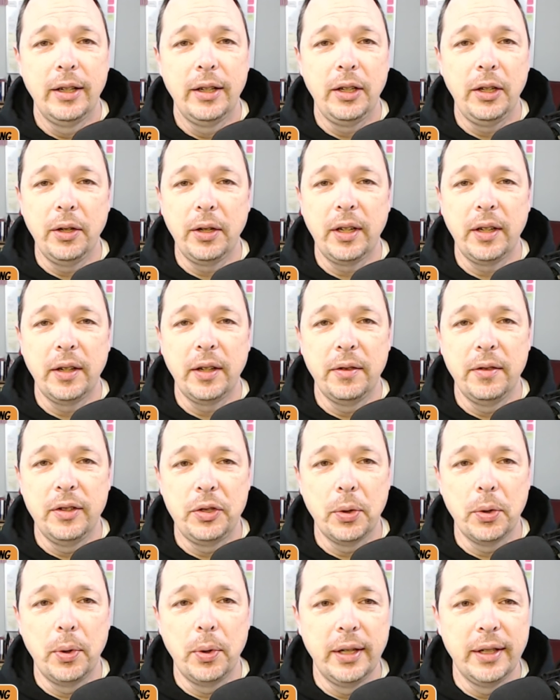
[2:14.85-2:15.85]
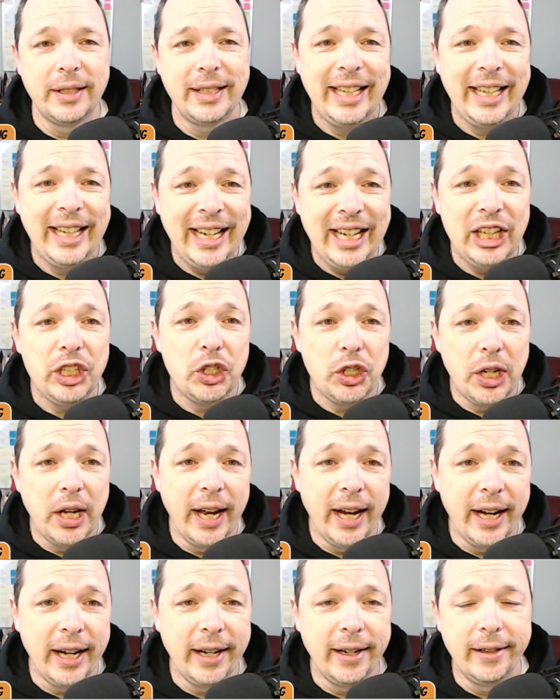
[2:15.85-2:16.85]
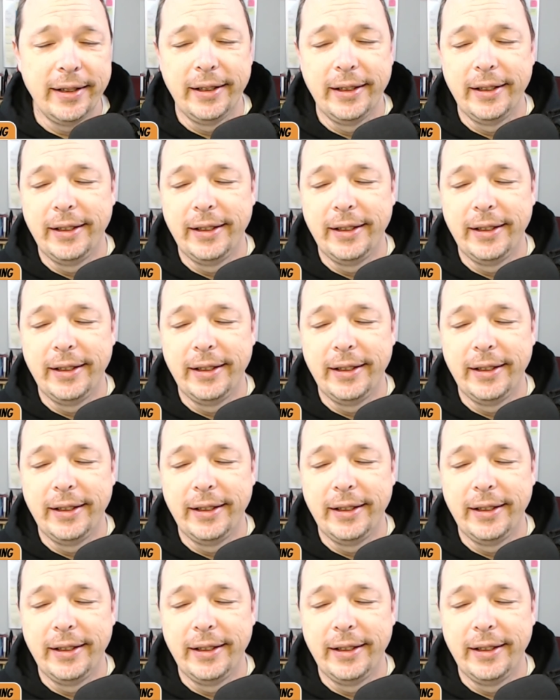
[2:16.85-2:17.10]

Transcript: you can join us each day